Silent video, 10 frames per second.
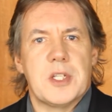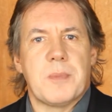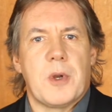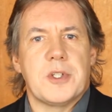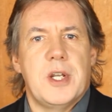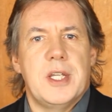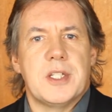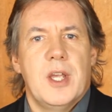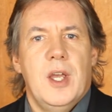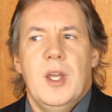This person
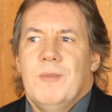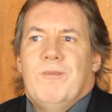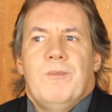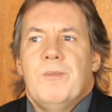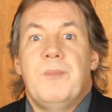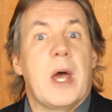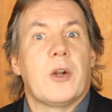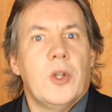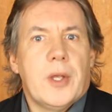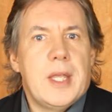is
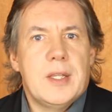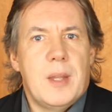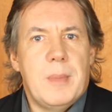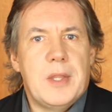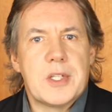better looking than me.